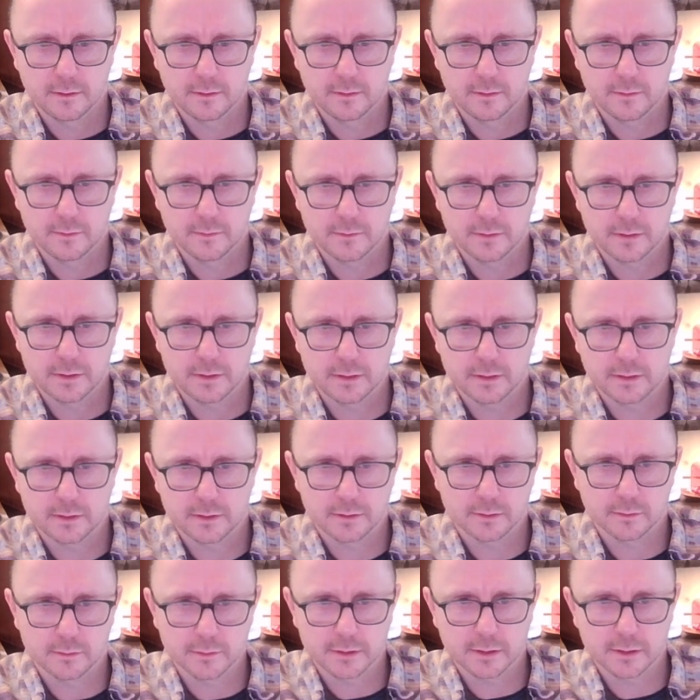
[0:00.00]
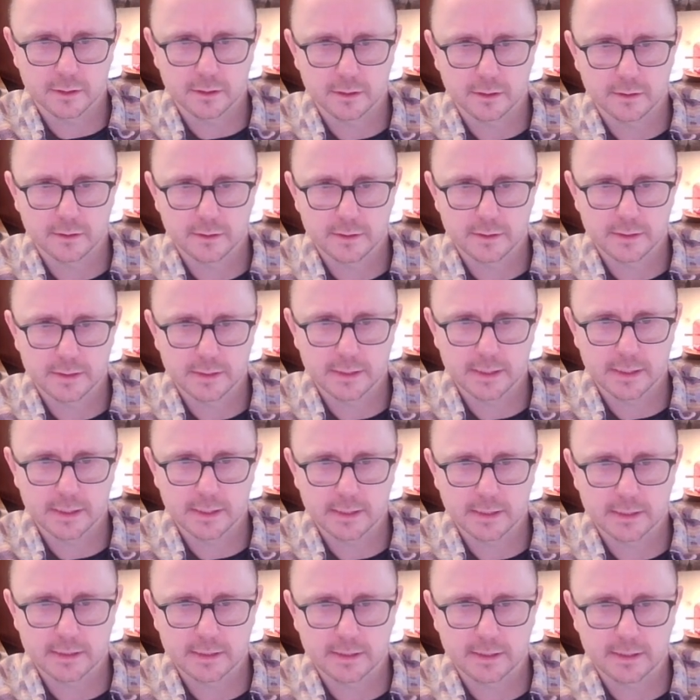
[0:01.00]
which is also 6,
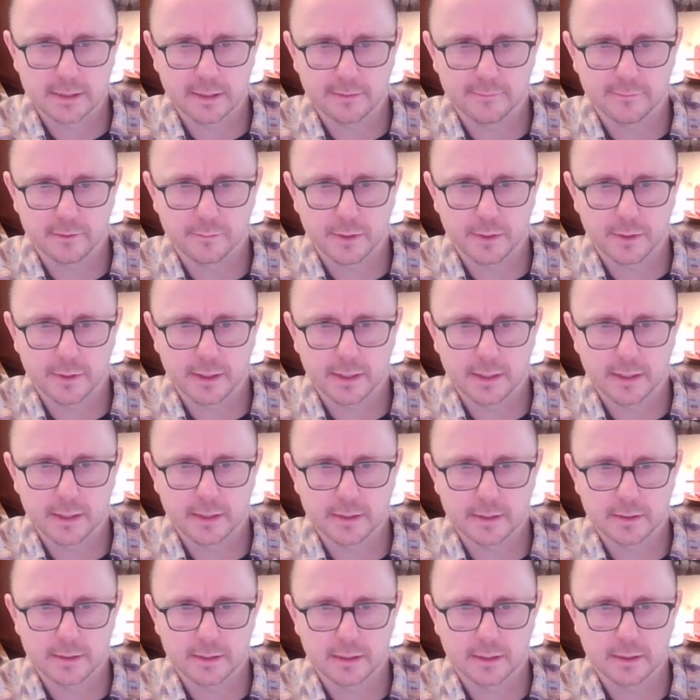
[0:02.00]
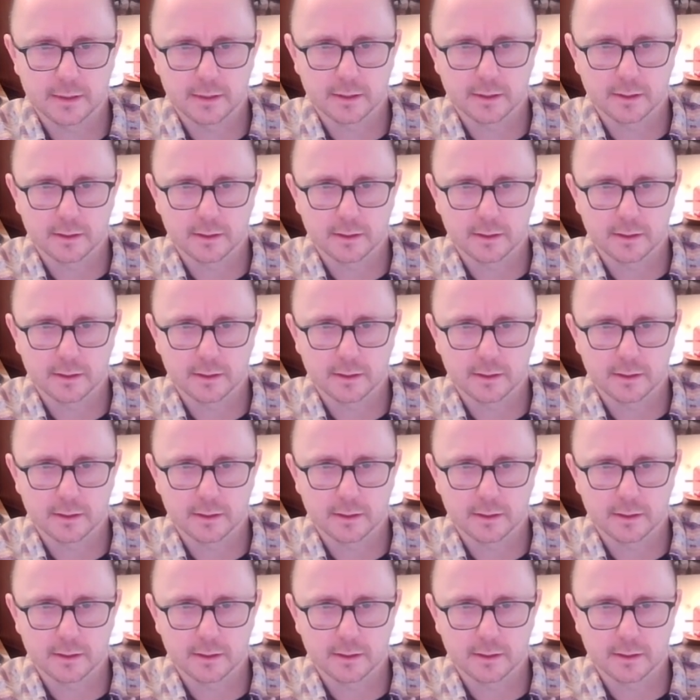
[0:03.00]
7 pairs in the column.